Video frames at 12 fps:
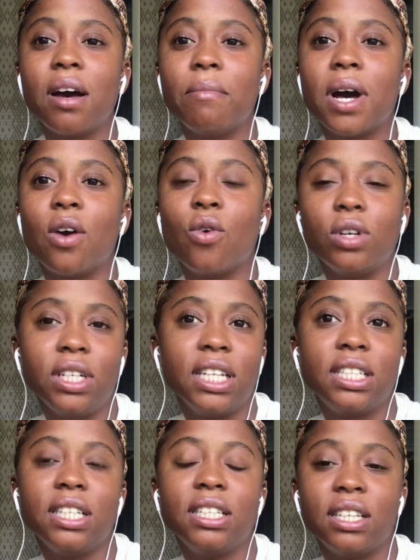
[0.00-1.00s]
older
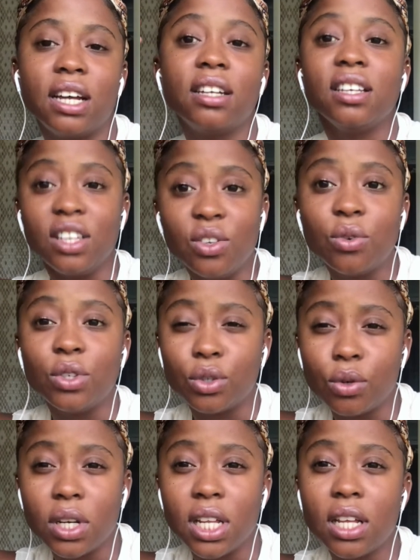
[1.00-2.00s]
sister, he knew
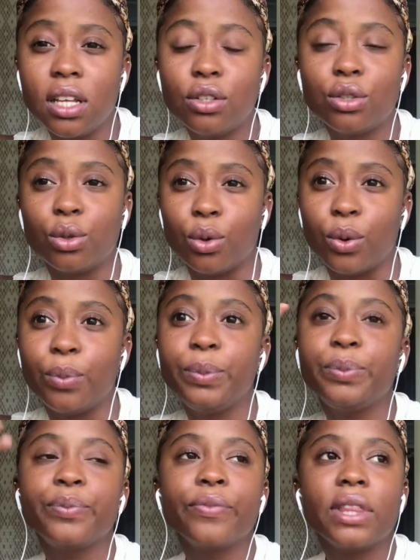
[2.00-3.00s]
Jody, so
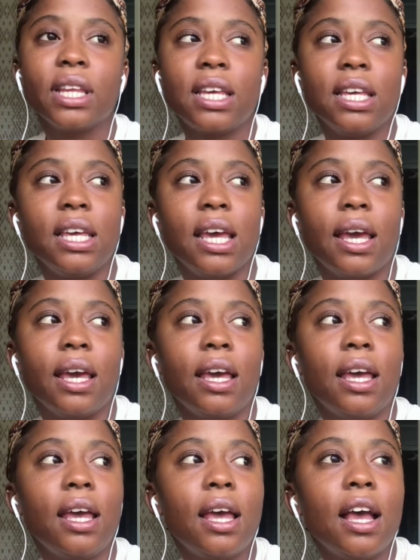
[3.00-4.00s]
yeah.
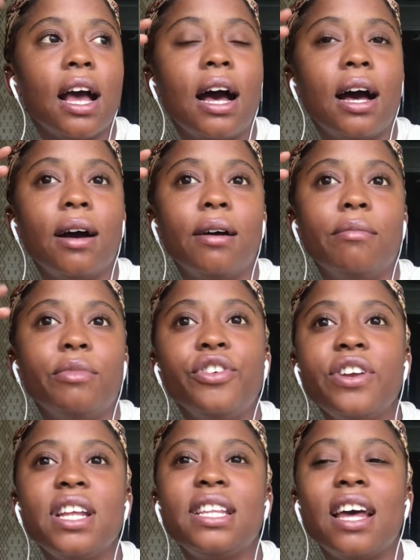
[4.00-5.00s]
During
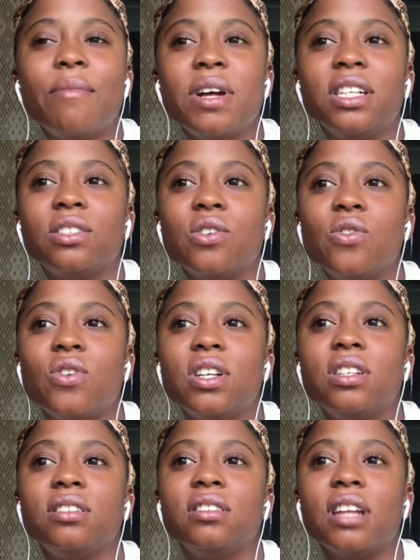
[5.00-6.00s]
the time at school,
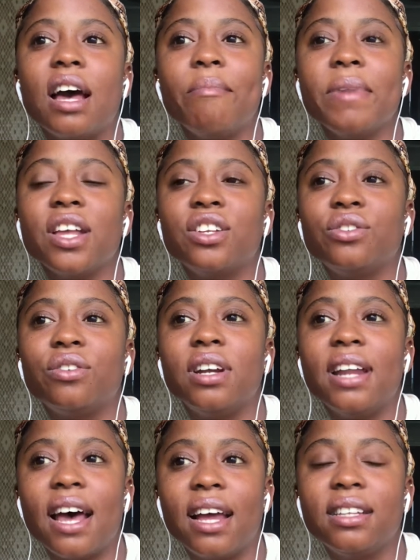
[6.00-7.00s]
I made sure
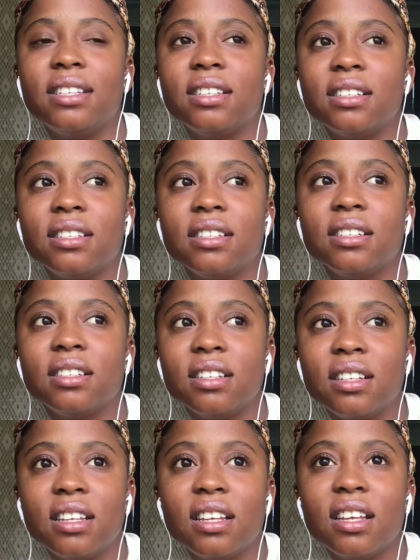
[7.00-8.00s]
that
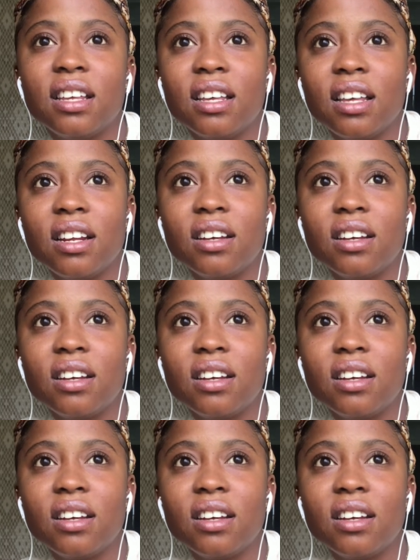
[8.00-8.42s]
me